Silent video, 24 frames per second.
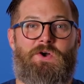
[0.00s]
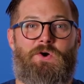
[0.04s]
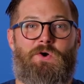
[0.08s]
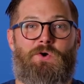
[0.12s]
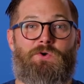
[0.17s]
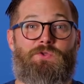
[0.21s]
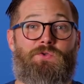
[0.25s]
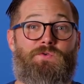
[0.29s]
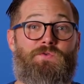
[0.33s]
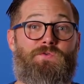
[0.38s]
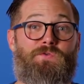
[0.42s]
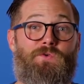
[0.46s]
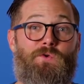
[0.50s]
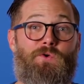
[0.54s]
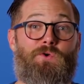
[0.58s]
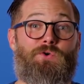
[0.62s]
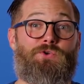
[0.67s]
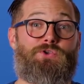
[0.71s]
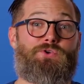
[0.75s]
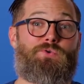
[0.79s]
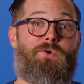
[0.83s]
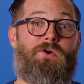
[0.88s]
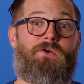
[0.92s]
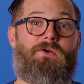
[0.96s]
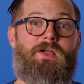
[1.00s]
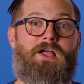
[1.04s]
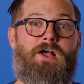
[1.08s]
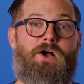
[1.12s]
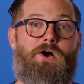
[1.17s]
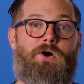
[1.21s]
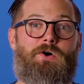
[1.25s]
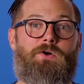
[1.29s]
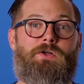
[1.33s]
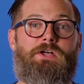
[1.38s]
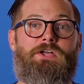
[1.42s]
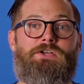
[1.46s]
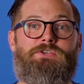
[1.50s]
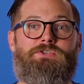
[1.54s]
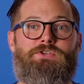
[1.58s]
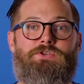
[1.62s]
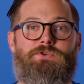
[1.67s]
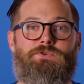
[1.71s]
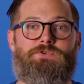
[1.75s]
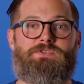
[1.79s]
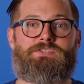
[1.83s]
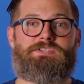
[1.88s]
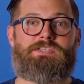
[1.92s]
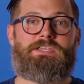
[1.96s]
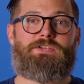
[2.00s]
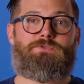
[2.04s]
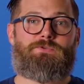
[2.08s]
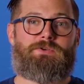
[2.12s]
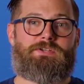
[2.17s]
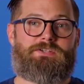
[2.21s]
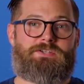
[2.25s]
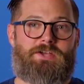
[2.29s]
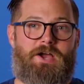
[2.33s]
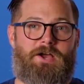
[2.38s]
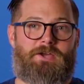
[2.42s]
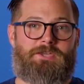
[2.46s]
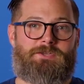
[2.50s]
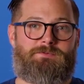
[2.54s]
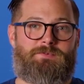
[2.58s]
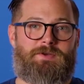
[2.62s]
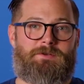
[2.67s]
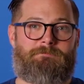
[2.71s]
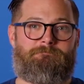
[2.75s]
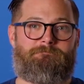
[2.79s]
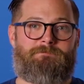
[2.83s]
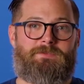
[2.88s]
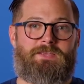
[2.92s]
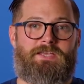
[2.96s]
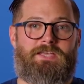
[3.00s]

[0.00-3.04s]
or the full URL to your secret document.